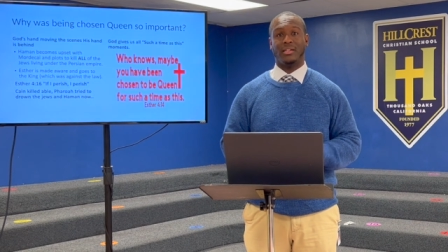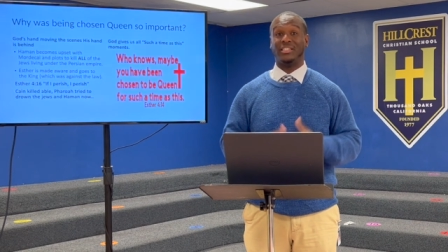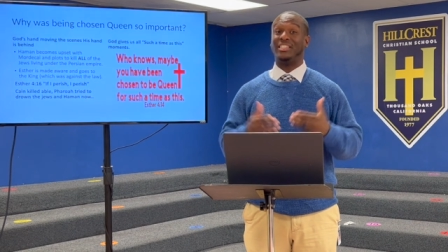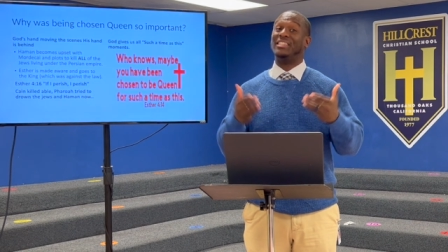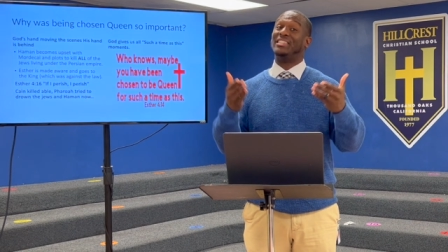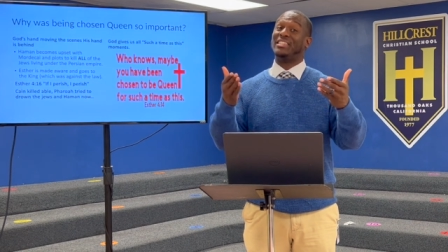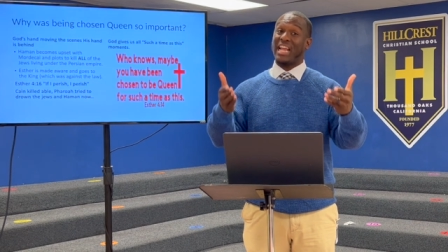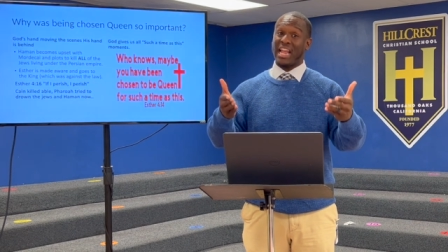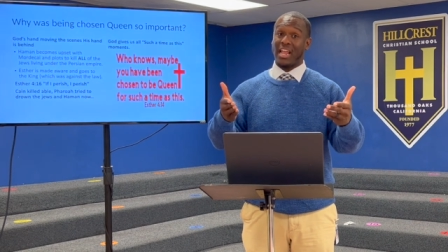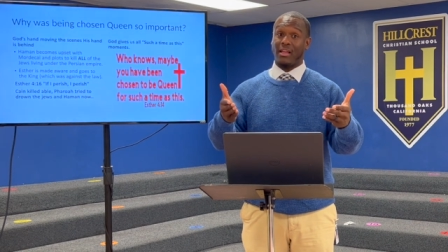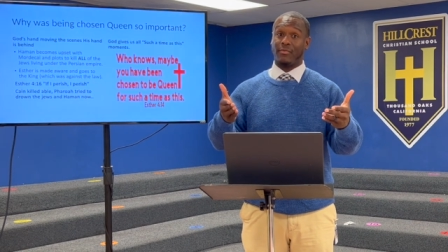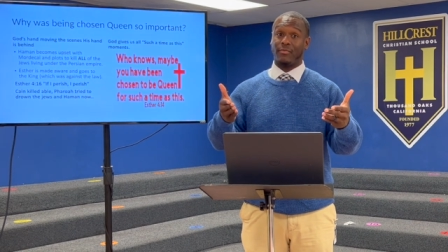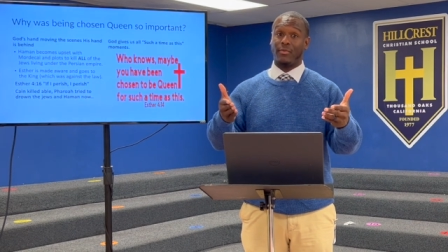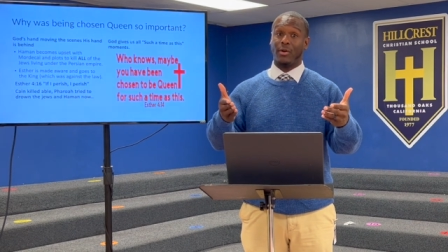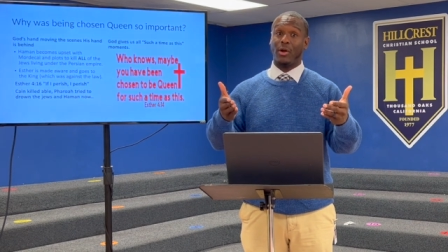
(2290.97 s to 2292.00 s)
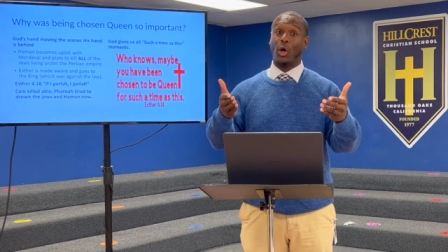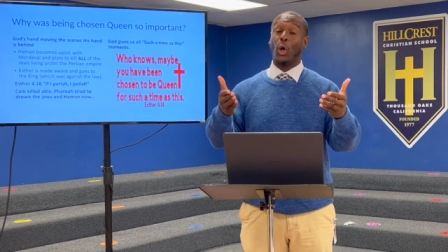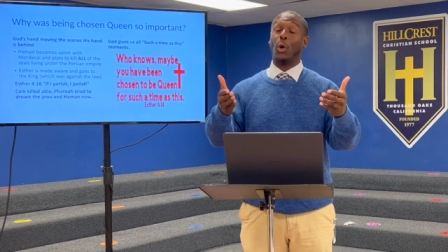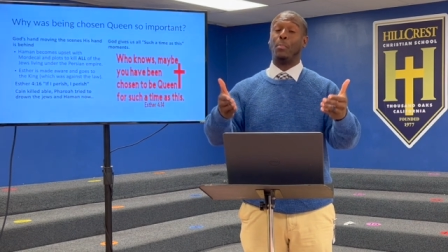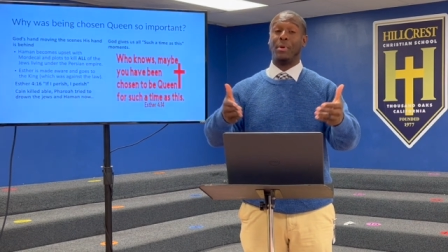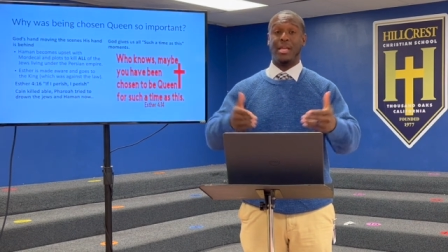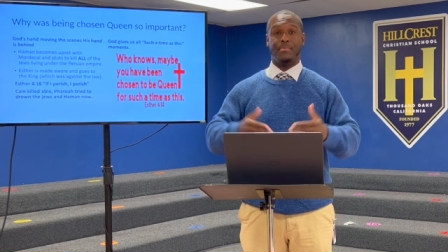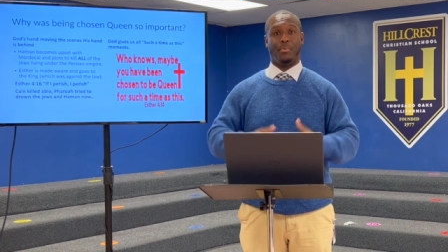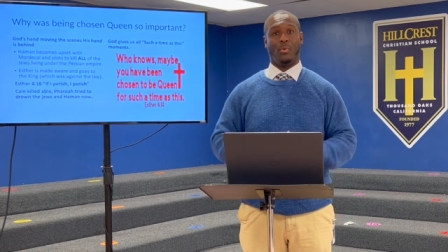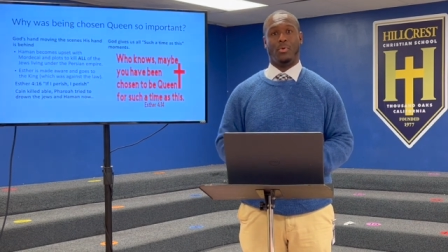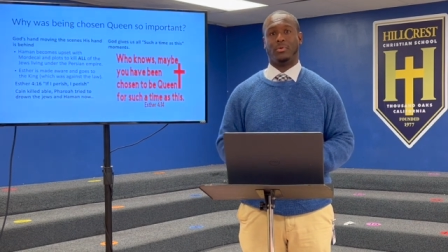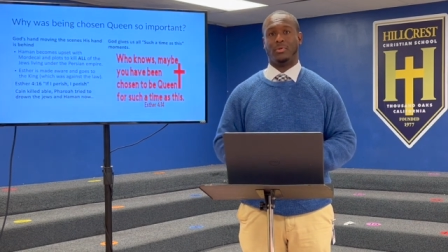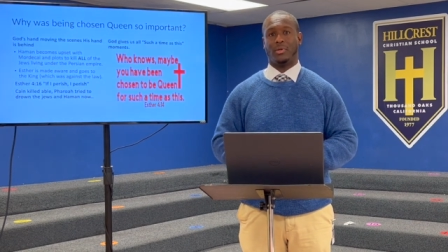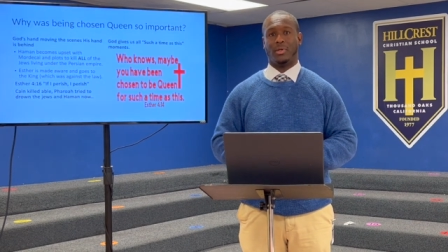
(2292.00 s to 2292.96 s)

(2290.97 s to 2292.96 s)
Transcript: to save her people.